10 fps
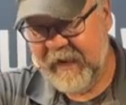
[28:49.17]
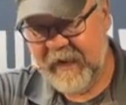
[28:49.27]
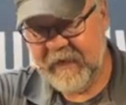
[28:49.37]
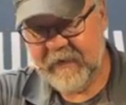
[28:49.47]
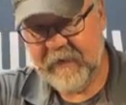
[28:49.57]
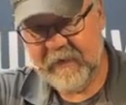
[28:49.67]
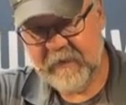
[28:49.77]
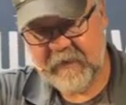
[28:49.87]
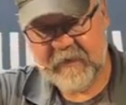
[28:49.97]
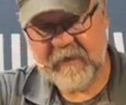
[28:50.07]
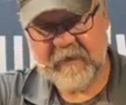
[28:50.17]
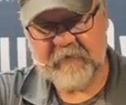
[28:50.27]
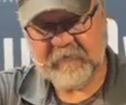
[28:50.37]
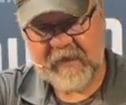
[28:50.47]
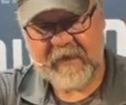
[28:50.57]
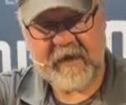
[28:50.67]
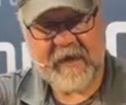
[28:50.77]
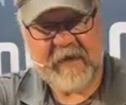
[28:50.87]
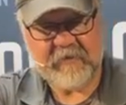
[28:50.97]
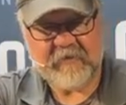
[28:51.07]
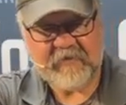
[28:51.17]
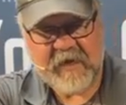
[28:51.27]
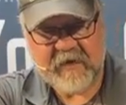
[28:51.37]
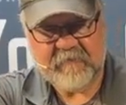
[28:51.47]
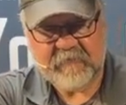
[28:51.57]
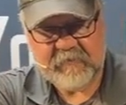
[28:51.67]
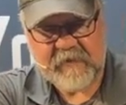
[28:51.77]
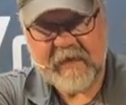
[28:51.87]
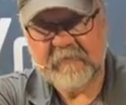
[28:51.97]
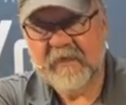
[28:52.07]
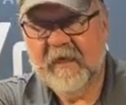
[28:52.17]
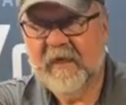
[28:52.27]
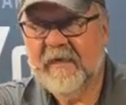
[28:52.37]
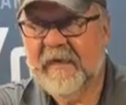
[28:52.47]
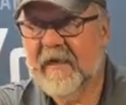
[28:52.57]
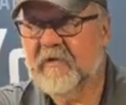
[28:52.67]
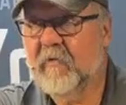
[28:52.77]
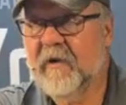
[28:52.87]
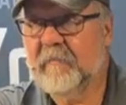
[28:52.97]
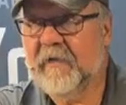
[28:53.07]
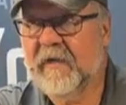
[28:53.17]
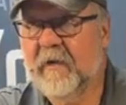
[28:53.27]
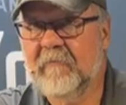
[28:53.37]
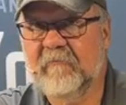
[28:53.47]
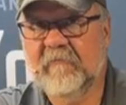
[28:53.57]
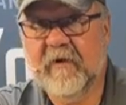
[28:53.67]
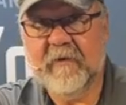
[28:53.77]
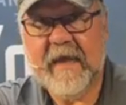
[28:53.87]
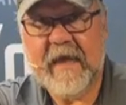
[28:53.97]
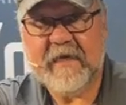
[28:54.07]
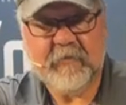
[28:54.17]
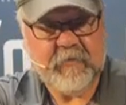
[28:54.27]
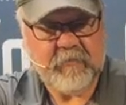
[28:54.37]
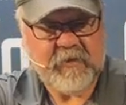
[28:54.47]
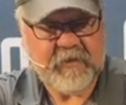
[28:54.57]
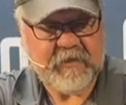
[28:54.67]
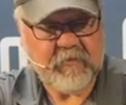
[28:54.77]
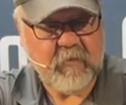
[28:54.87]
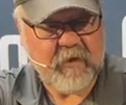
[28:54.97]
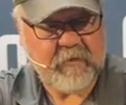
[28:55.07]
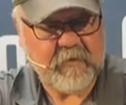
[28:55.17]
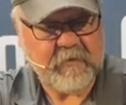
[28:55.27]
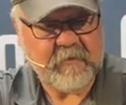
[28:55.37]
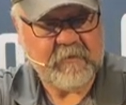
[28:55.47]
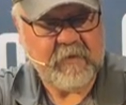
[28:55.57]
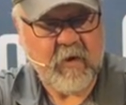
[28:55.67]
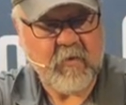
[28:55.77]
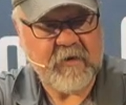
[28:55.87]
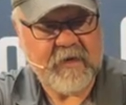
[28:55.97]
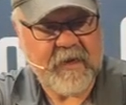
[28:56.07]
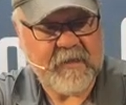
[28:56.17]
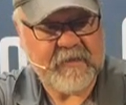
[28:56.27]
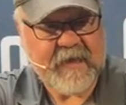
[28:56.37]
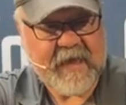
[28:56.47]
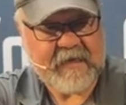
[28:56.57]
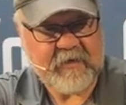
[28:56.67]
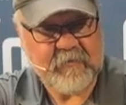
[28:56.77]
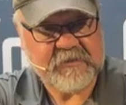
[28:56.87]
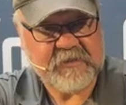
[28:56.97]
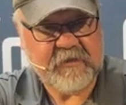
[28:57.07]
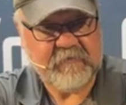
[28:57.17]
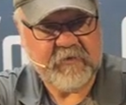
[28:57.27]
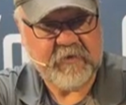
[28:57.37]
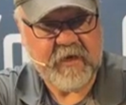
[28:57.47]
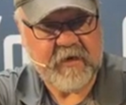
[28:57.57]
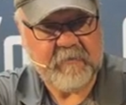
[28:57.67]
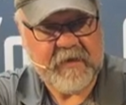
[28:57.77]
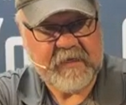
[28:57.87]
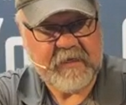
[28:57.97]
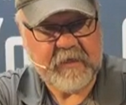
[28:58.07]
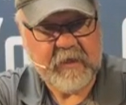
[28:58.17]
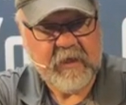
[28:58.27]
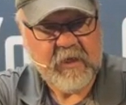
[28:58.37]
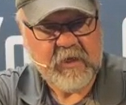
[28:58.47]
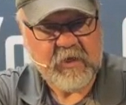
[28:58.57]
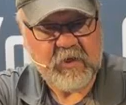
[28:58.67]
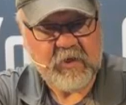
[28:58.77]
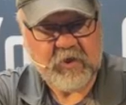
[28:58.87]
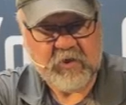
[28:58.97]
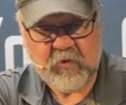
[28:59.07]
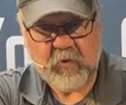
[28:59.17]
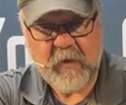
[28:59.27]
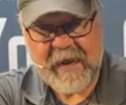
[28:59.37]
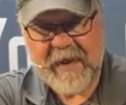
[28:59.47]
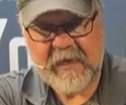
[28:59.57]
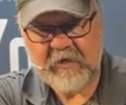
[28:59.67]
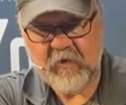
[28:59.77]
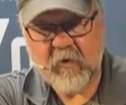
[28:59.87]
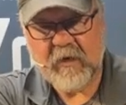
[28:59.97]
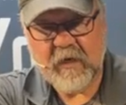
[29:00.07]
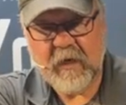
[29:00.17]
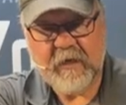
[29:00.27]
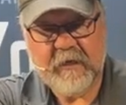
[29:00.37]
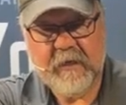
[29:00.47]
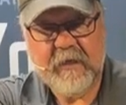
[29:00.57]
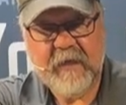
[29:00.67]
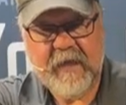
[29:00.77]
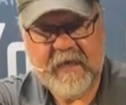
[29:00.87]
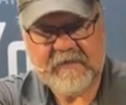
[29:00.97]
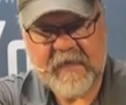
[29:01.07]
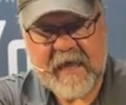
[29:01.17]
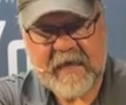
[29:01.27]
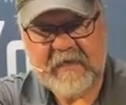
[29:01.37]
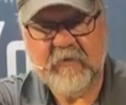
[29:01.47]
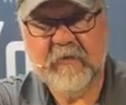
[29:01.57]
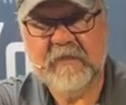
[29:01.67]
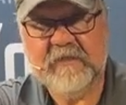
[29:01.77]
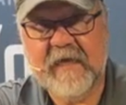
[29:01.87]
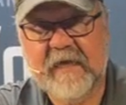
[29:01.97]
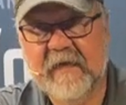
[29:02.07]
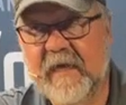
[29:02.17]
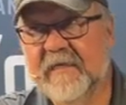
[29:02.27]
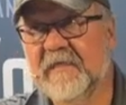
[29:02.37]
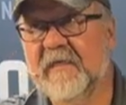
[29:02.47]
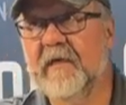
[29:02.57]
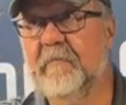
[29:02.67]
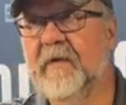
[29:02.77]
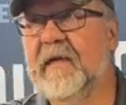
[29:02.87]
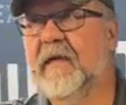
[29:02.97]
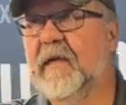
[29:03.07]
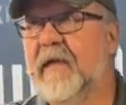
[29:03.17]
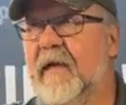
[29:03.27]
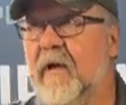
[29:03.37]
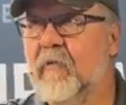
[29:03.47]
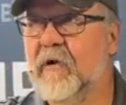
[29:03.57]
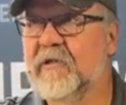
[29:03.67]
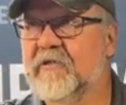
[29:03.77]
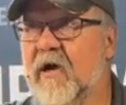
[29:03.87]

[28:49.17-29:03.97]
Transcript: and you've taken it out and you've shot it a few times. Now you want to become very accurate with it. You want to hone in on the accuracy of your gun and making you and your gun as accurate as it can be. And we're going